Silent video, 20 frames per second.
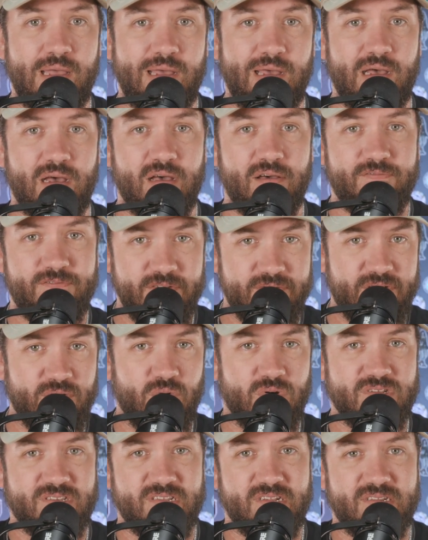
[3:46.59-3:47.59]
Uh,
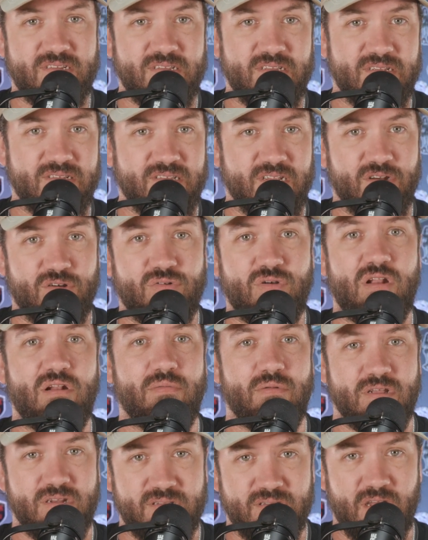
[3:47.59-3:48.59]
fifty-one sixty is
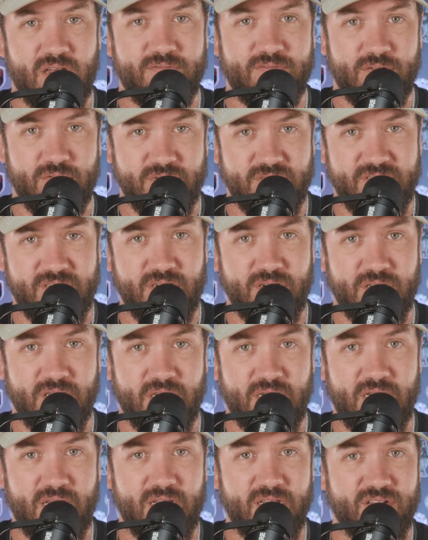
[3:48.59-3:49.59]
incredibly tough and
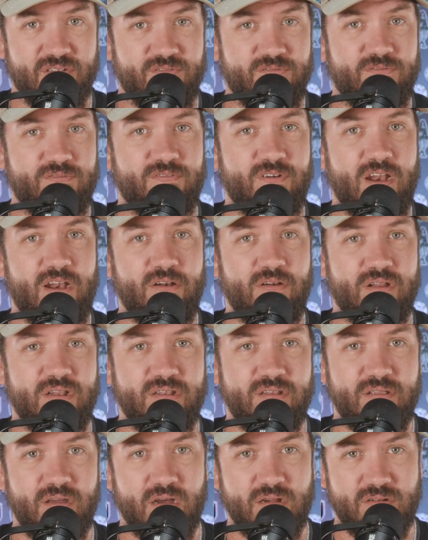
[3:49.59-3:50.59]
resilient, and is very
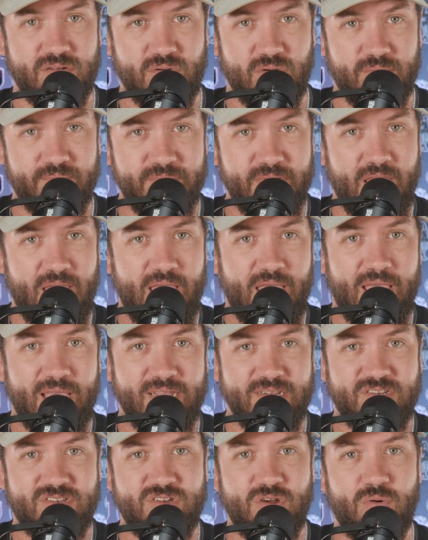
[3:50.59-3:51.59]
ductile.
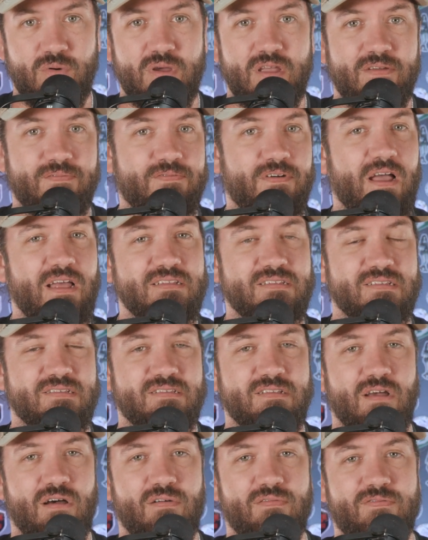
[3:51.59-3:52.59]
And so it finds
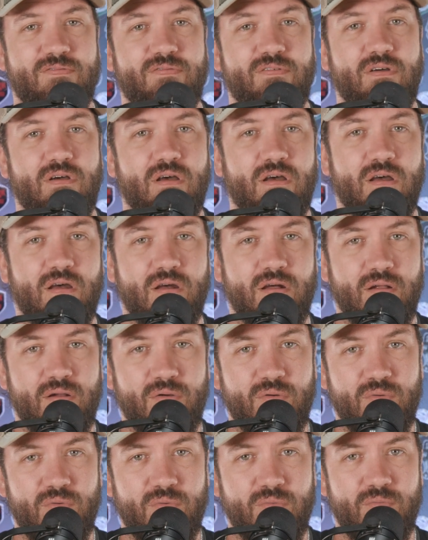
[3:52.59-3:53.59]
itself Uh,
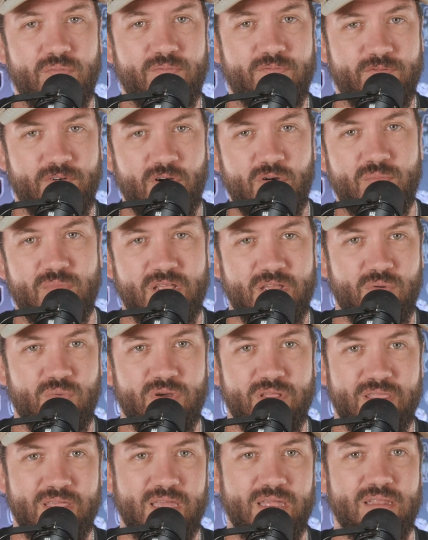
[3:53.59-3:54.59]
firmly
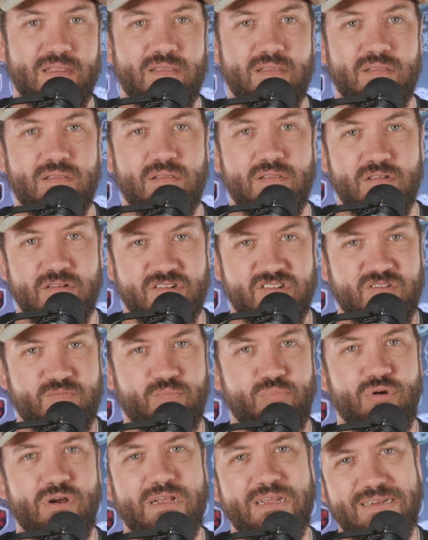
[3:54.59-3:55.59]
within the
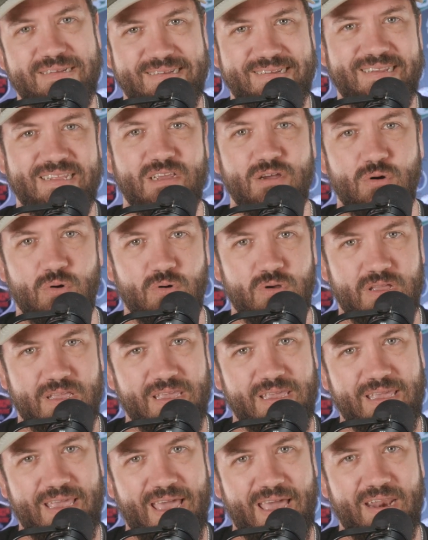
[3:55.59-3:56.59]
spring steel
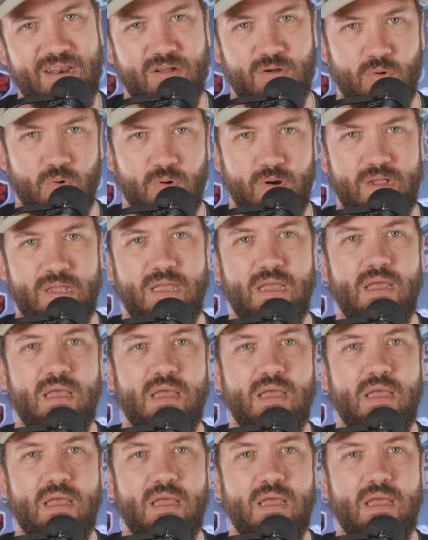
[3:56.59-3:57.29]
category.